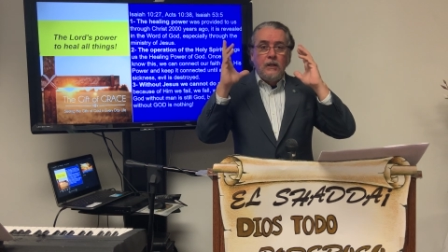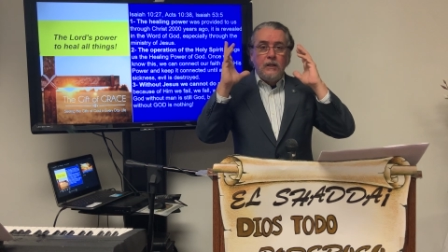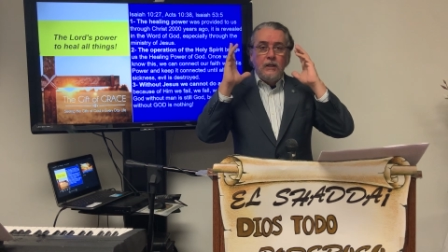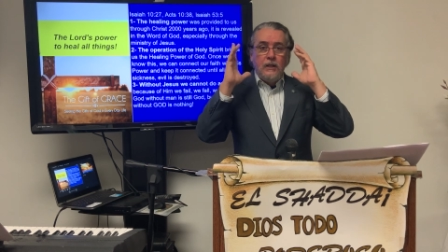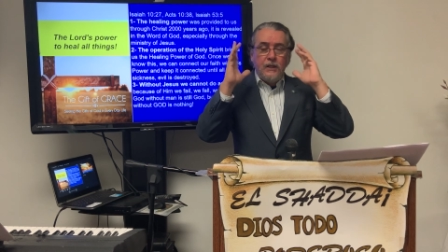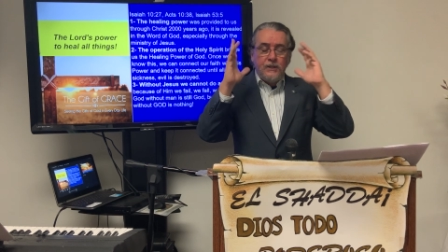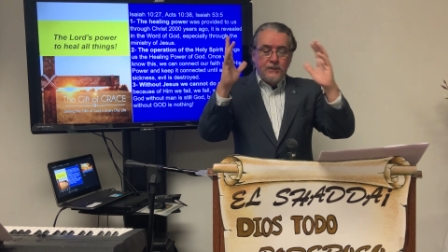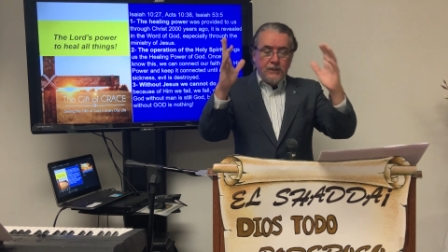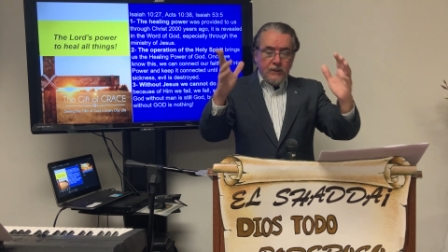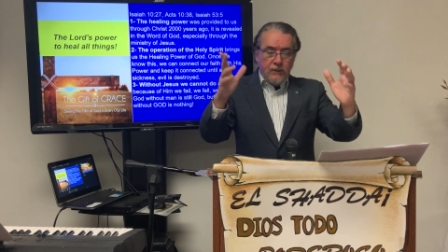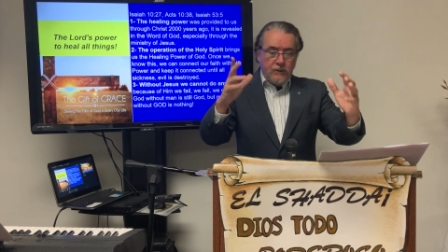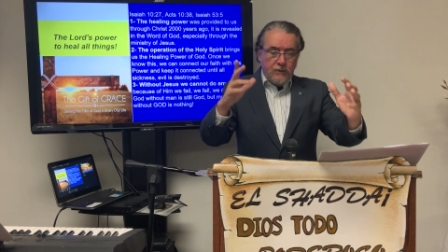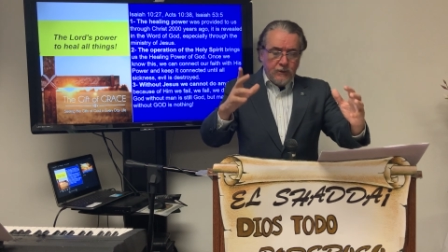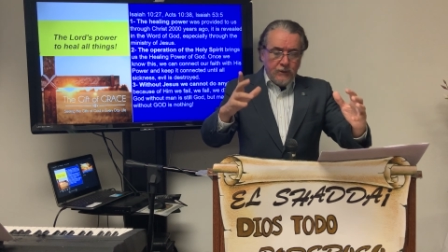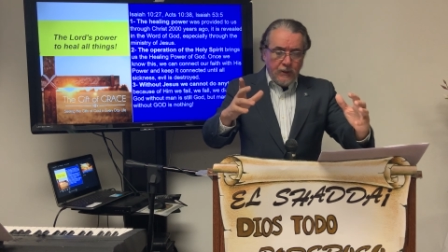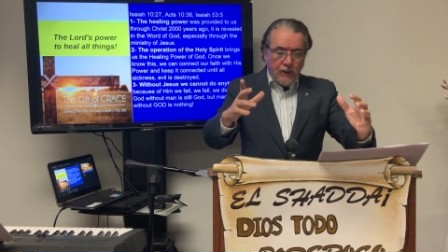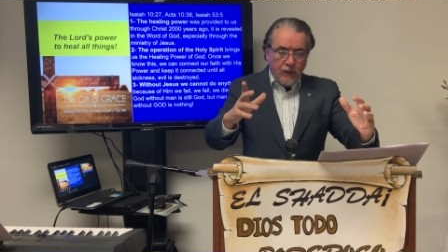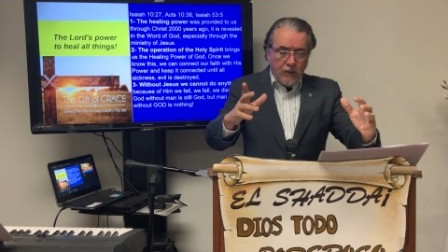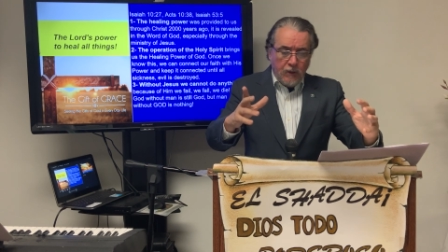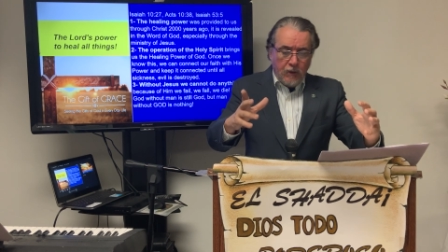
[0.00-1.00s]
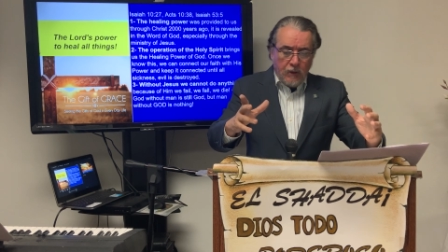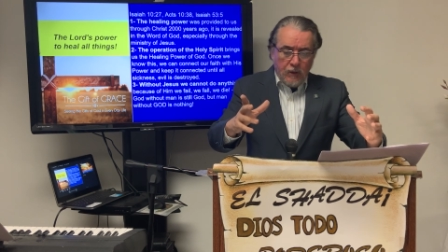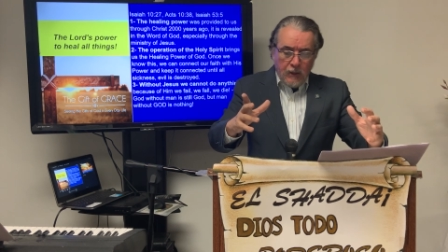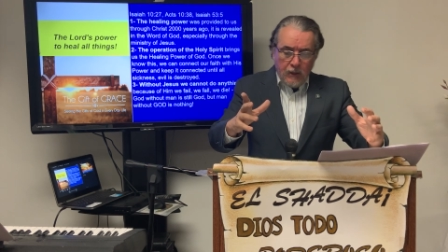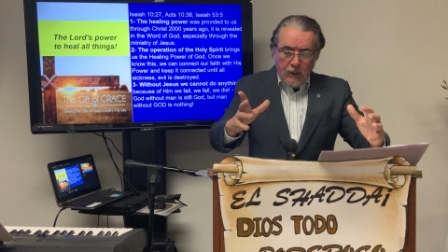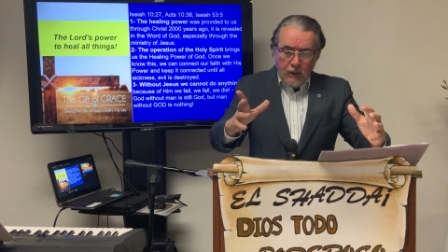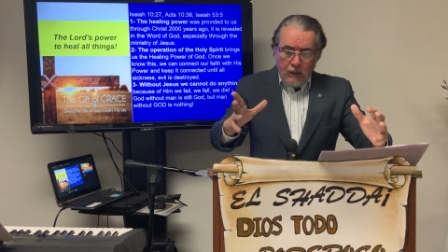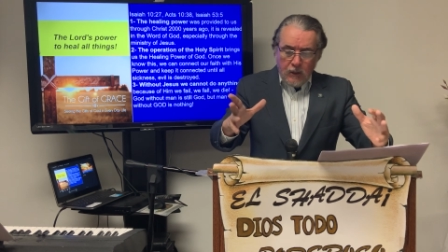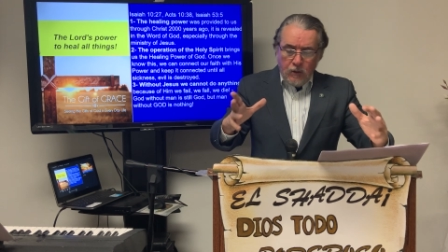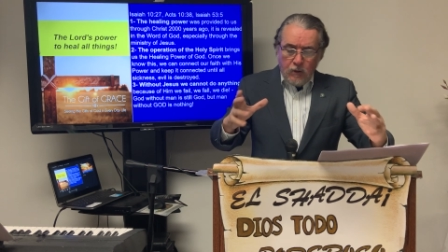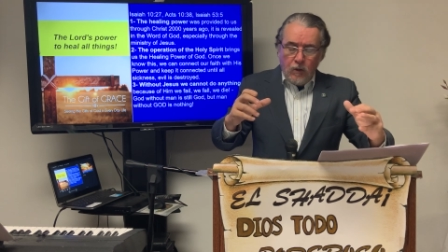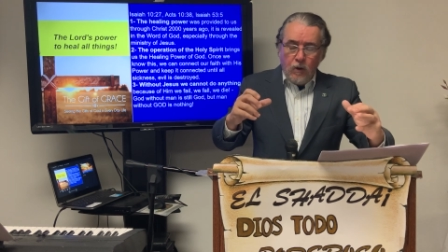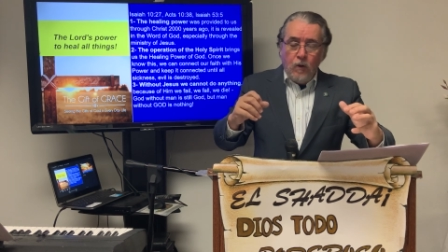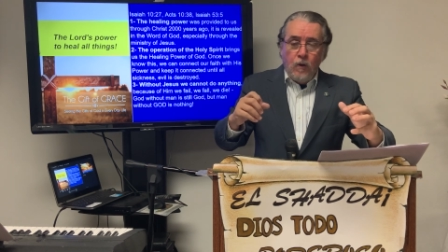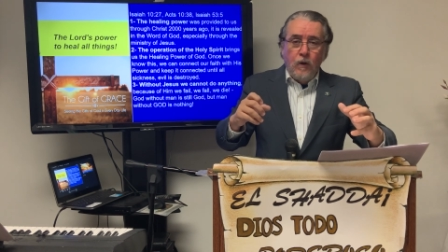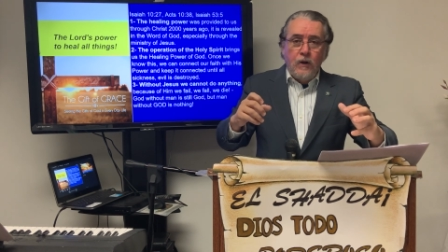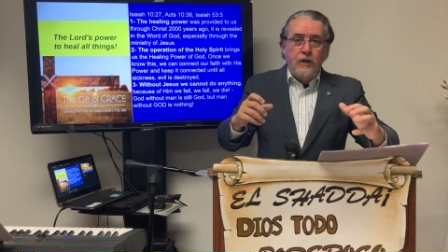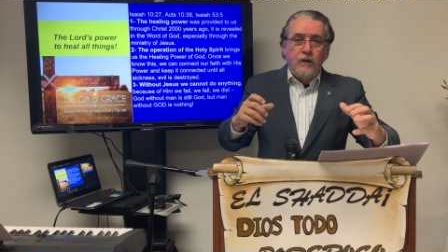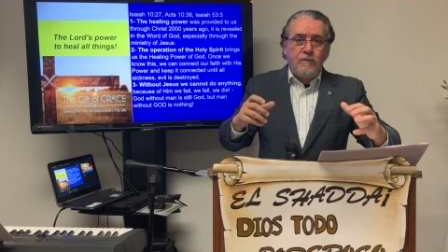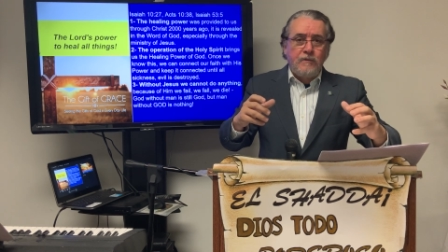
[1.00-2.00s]
listen to the
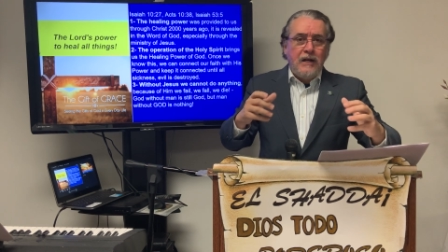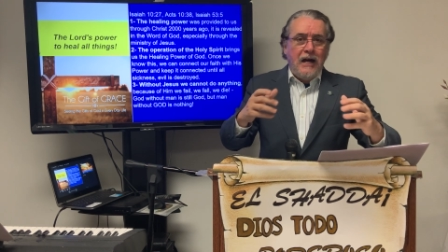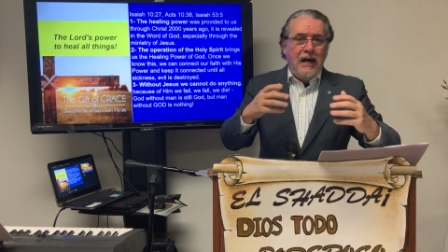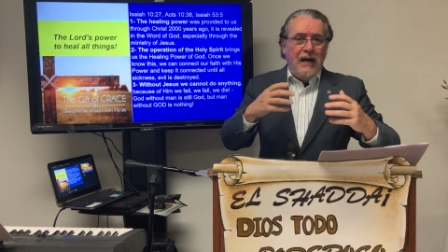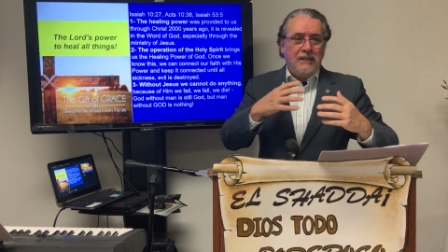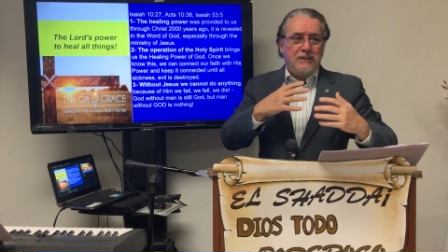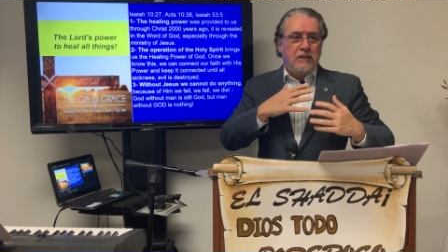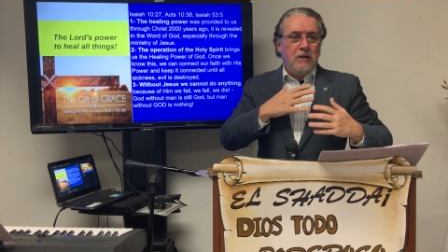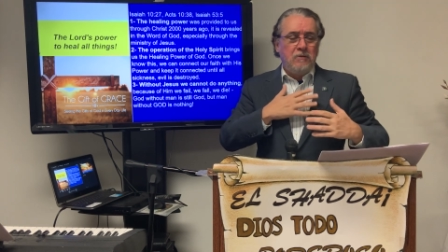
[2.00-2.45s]
word of God.